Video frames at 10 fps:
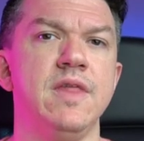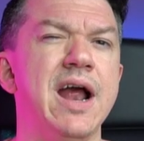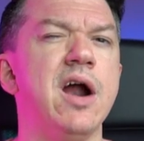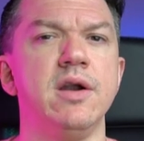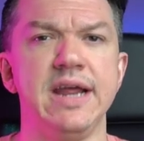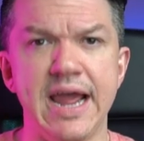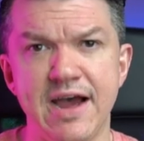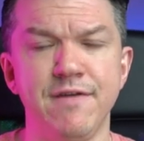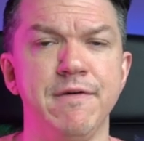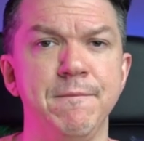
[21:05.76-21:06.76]
than I already
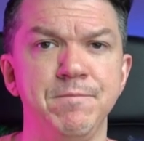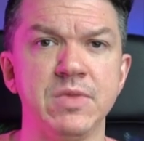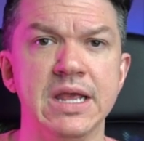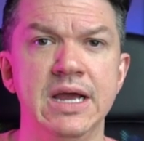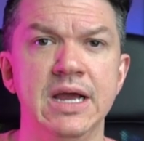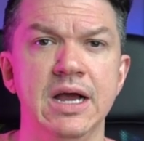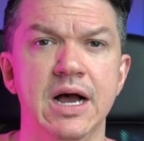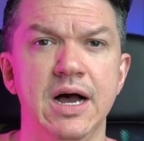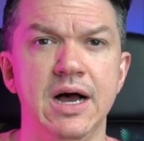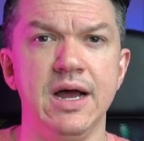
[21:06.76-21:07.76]
have.
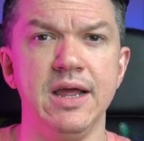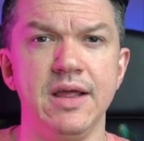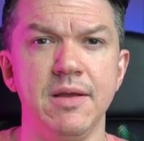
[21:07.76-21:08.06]
Uh...